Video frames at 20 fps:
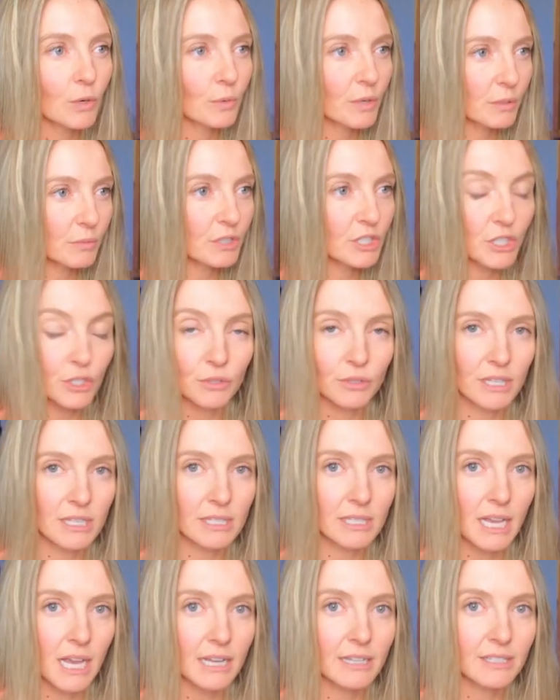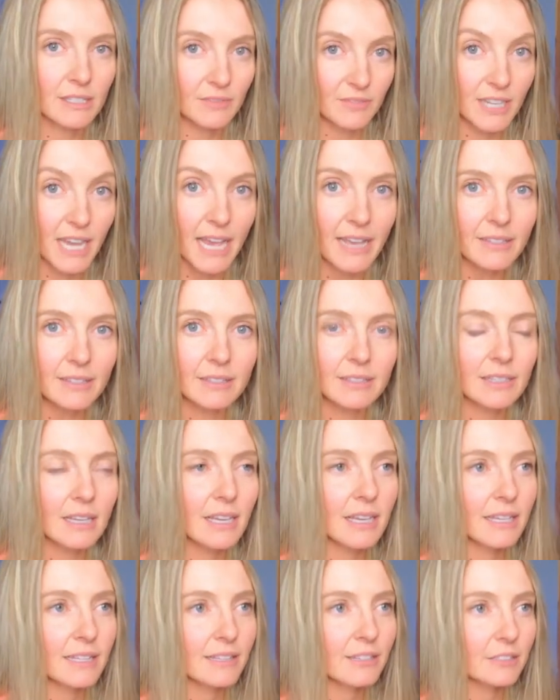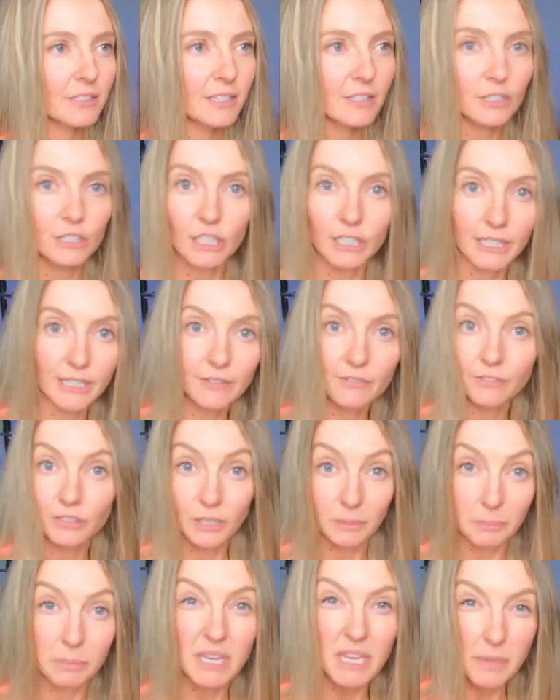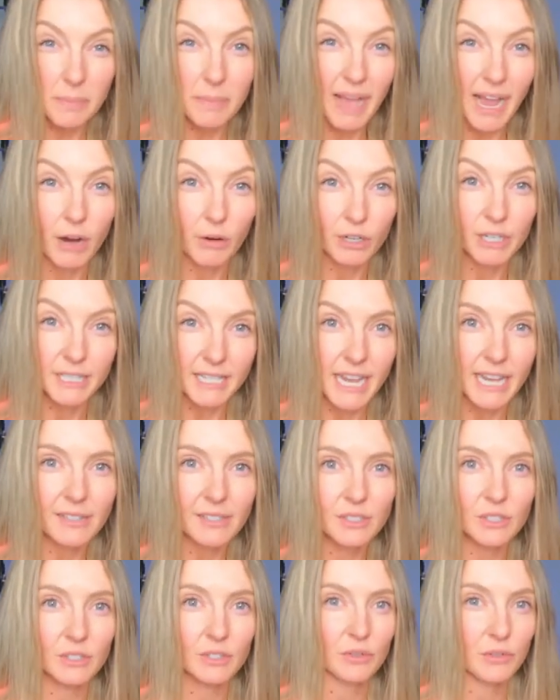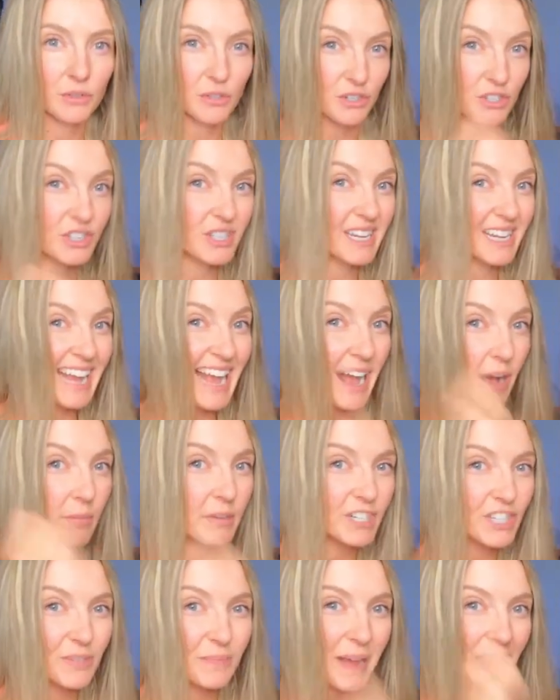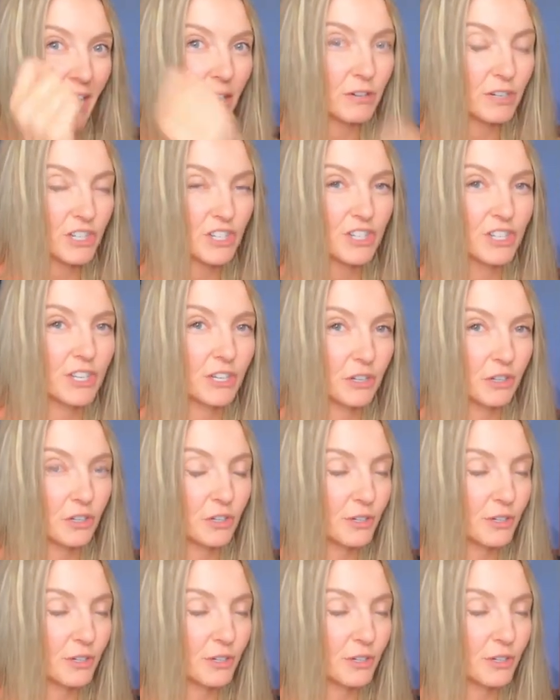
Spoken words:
we would do these kinds of tests. They're either looking for a peak power test, so they're seeing how much power she can